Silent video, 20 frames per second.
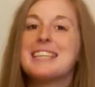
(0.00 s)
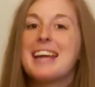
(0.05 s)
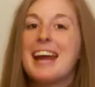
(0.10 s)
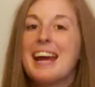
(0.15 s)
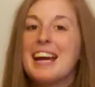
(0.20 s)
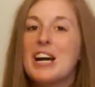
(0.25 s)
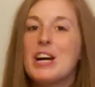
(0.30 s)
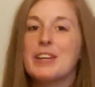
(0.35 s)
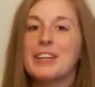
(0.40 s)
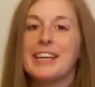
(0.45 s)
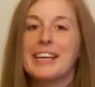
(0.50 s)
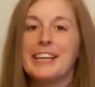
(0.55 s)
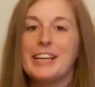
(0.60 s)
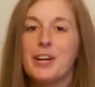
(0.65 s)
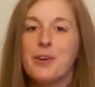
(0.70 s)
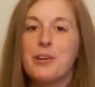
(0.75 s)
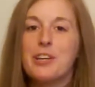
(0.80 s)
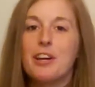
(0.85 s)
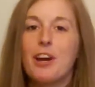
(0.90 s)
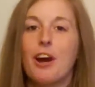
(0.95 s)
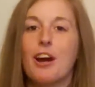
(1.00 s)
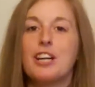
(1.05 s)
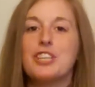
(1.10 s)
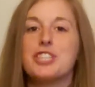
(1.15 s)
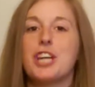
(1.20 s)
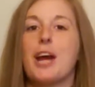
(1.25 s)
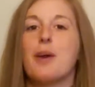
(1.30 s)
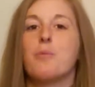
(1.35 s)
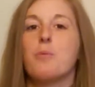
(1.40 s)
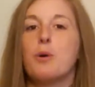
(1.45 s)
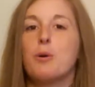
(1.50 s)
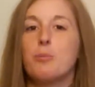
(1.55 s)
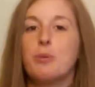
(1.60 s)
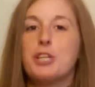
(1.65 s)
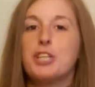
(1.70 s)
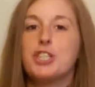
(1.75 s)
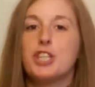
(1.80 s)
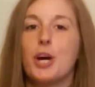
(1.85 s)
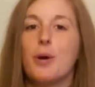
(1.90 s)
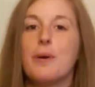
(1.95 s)
Today on Keto and Kush, I will
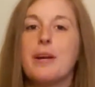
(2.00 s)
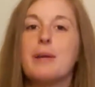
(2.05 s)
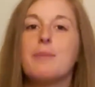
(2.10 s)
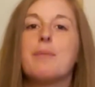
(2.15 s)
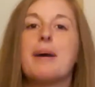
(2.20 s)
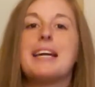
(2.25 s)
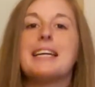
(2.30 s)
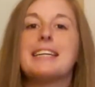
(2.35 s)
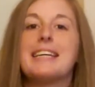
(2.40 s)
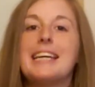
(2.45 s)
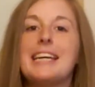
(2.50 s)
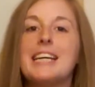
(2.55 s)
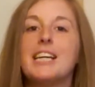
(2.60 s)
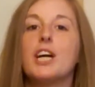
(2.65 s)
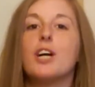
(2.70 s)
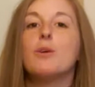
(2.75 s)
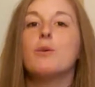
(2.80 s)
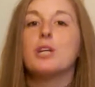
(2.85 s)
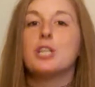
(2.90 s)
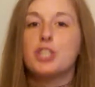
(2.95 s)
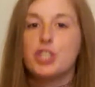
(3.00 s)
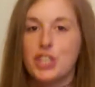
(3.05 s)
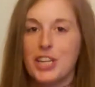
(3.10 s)
be showing my keto